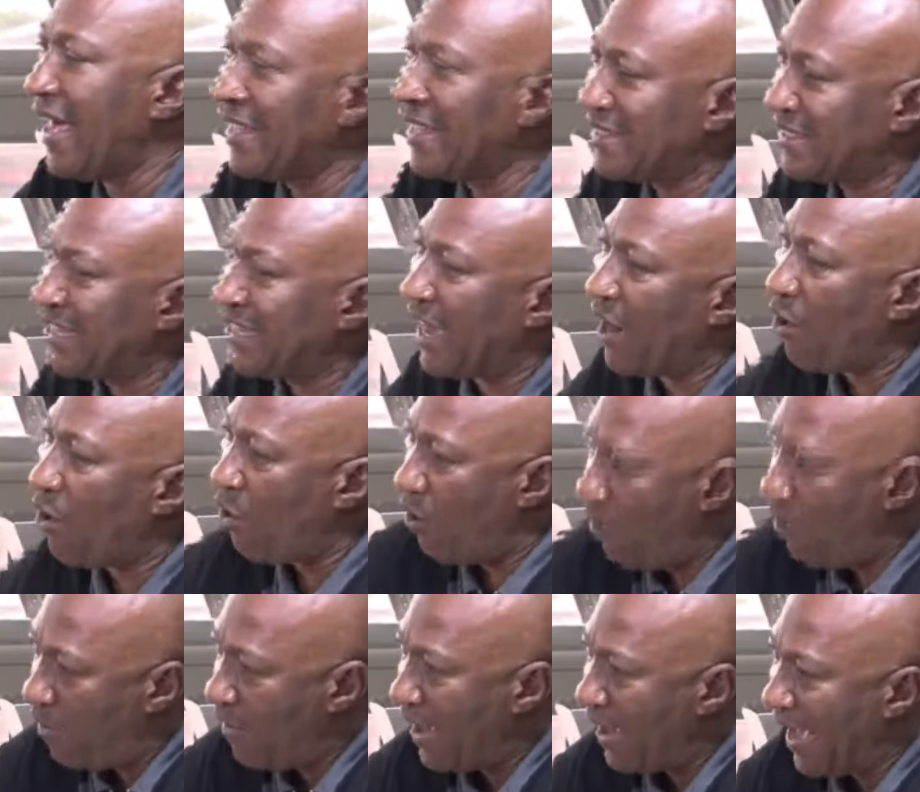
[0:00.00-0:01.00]
And a
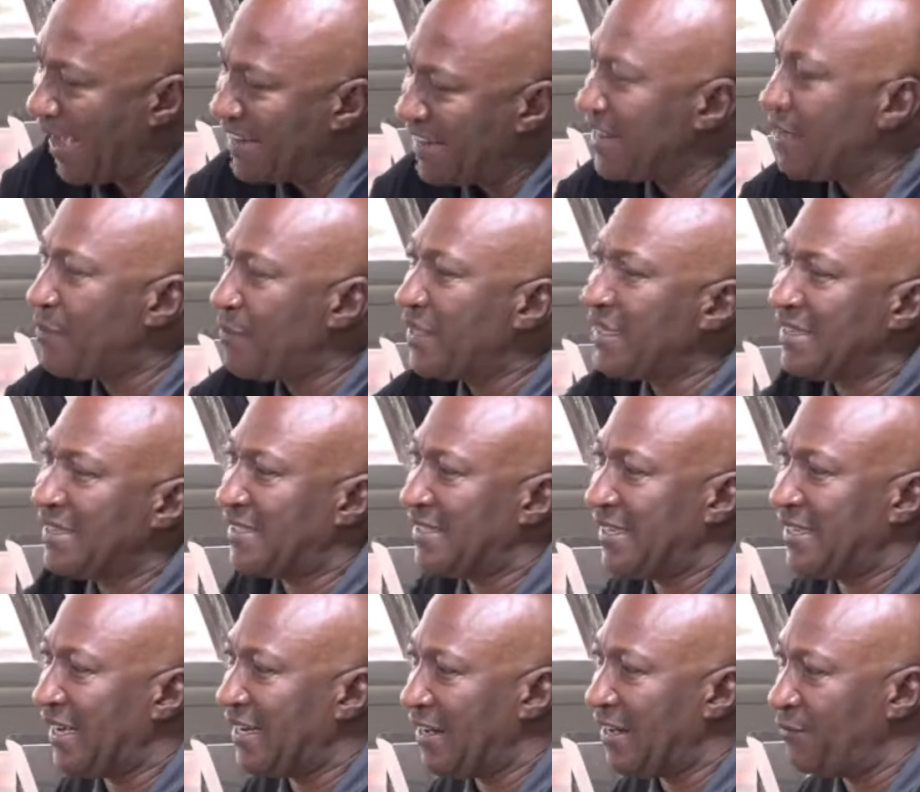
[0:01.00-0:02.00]
hope any Benya
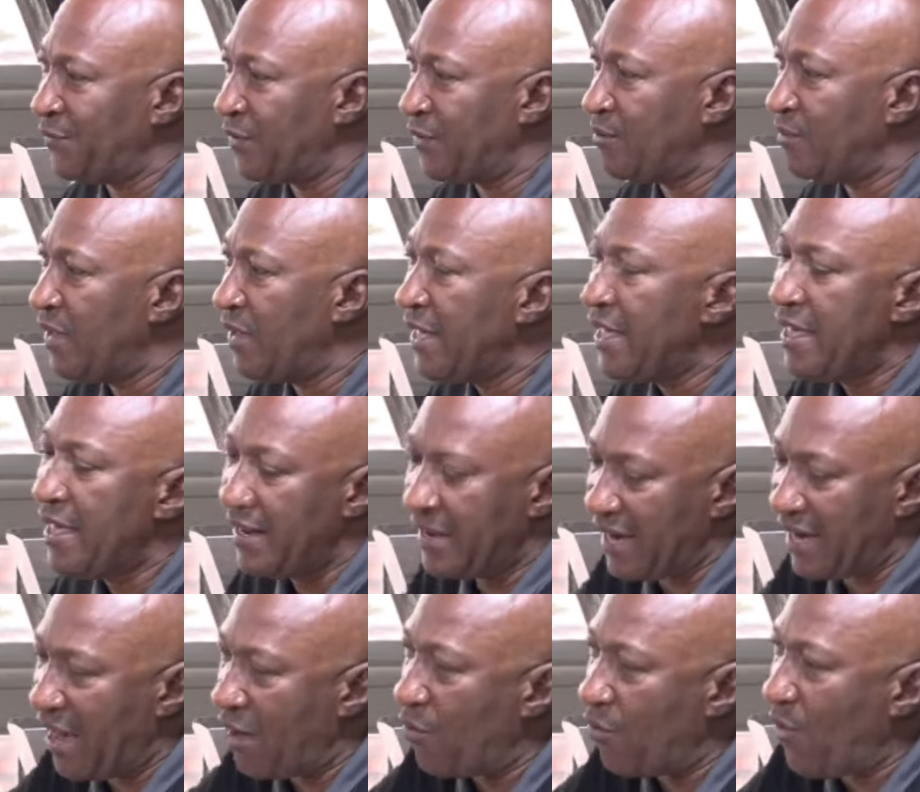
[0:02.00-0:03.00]
Sika film.
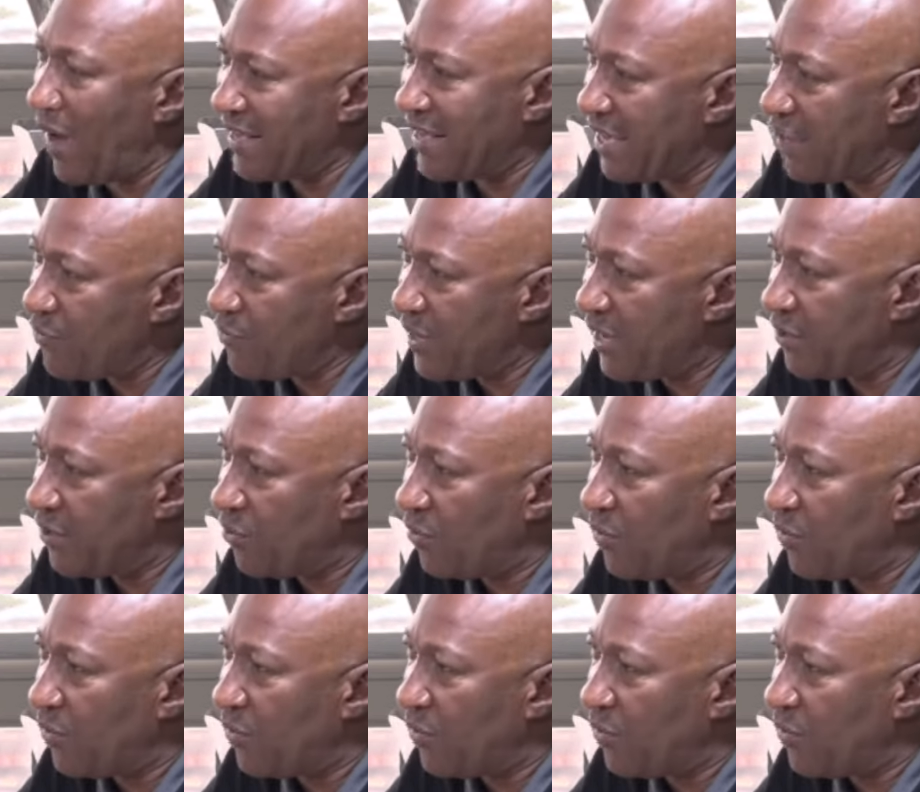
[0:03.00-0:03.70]
Now, why are we